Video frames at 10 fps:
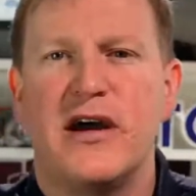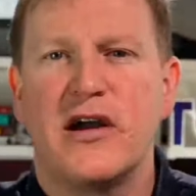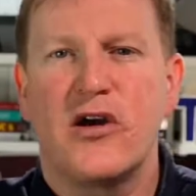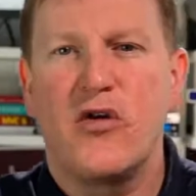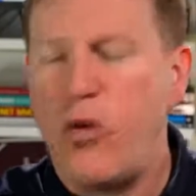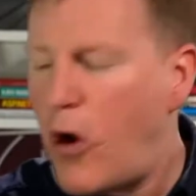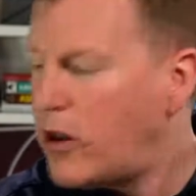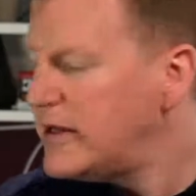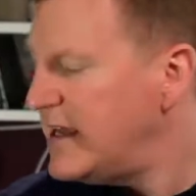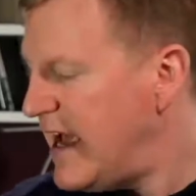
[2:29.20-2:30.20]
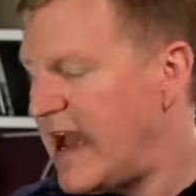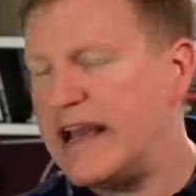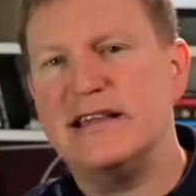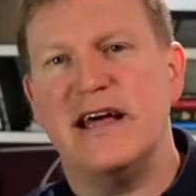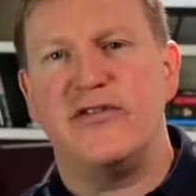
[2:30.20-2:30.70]
quality
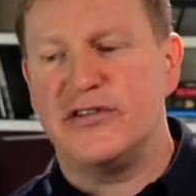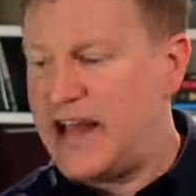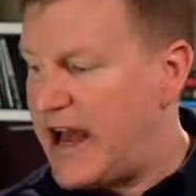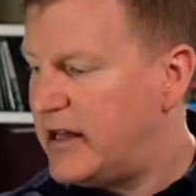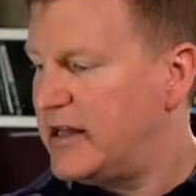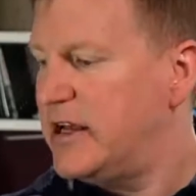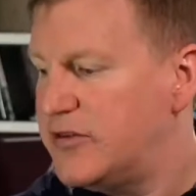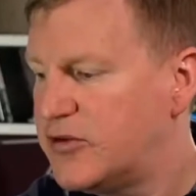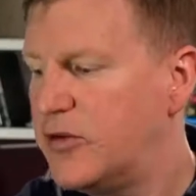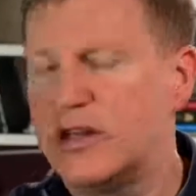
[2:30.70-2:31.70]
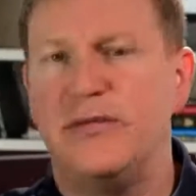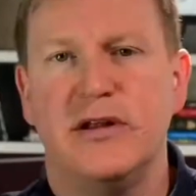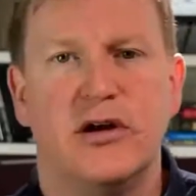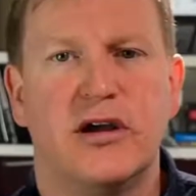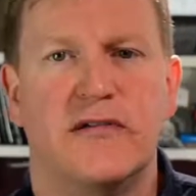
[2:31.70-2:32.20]
A-level talent is going to be
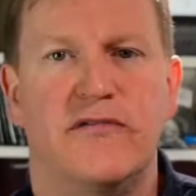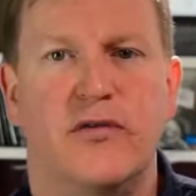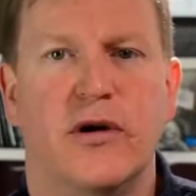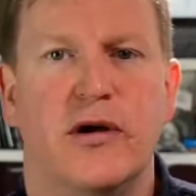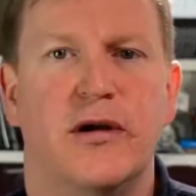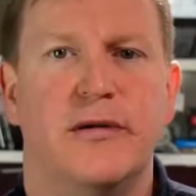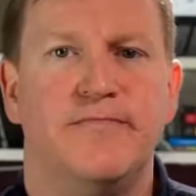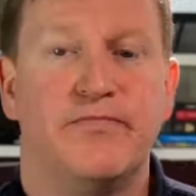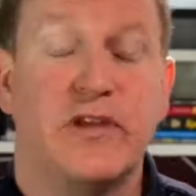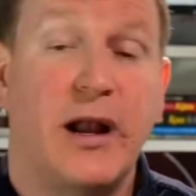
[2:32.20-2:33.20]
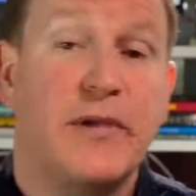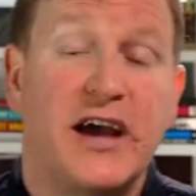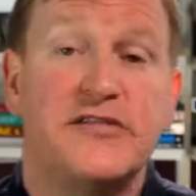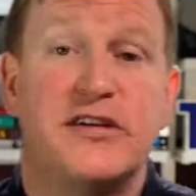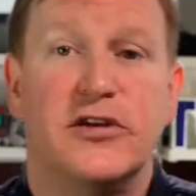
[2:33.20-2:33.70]
looking for. Now, I'm
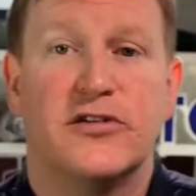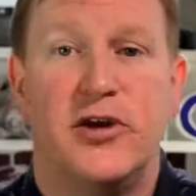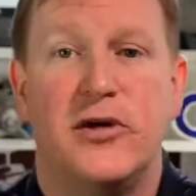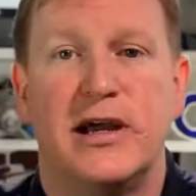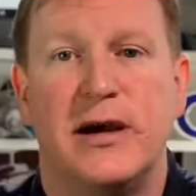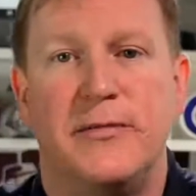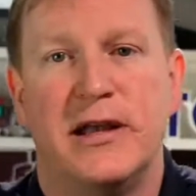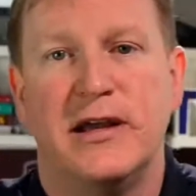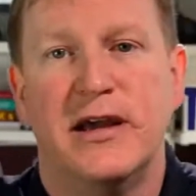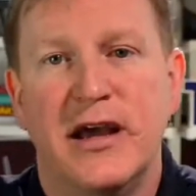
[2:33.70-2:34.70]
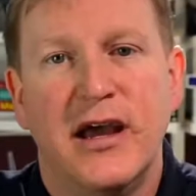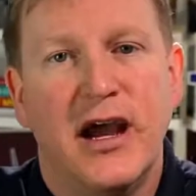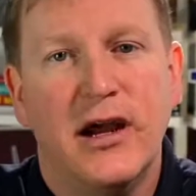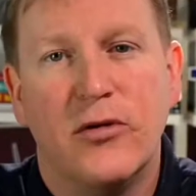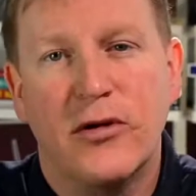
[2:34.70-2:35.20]
guessing your towing company,
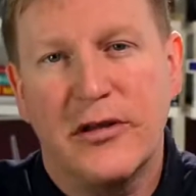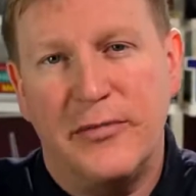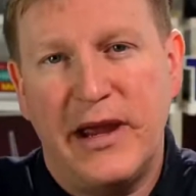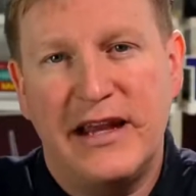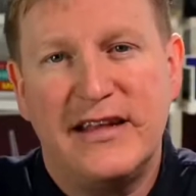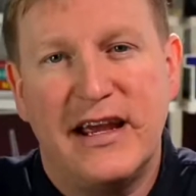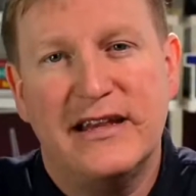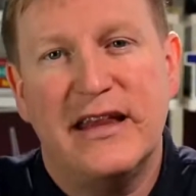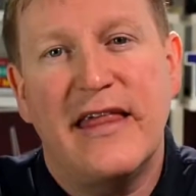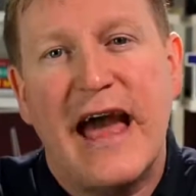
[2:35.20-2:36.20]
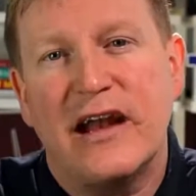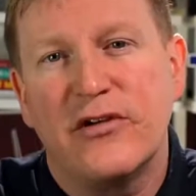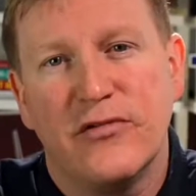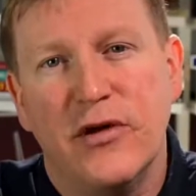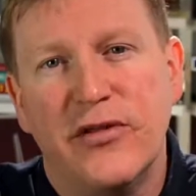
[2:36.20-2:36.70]
in order to maintain that
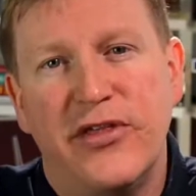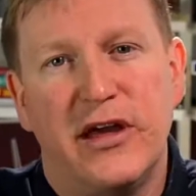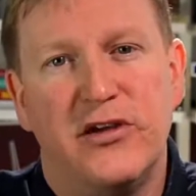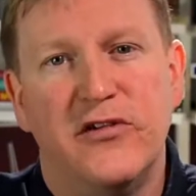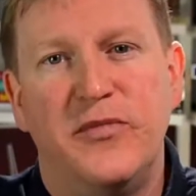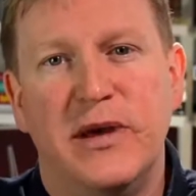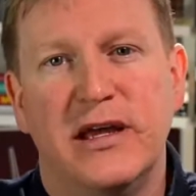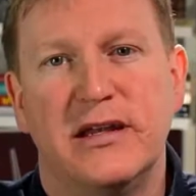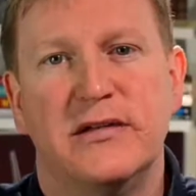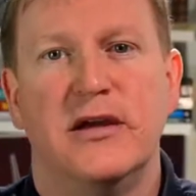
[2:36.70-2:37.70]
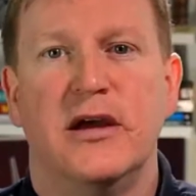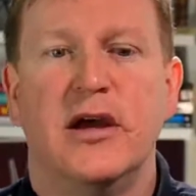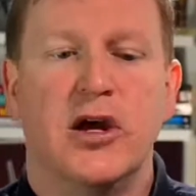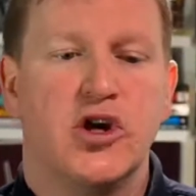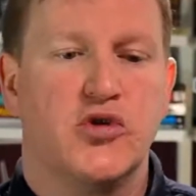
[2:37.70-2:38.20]
growth that you've been
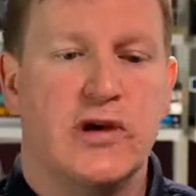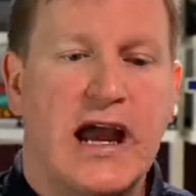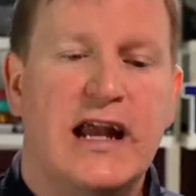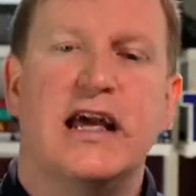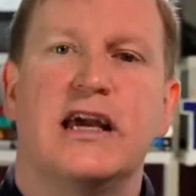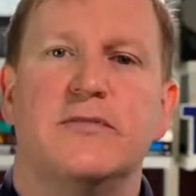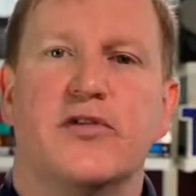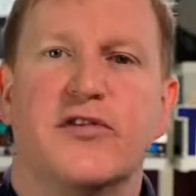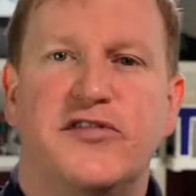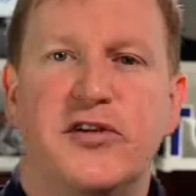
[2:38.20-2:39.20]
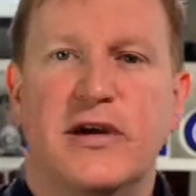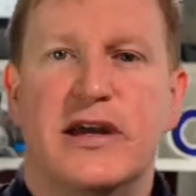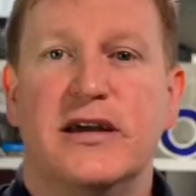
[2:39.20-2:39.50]
creating and pursuing,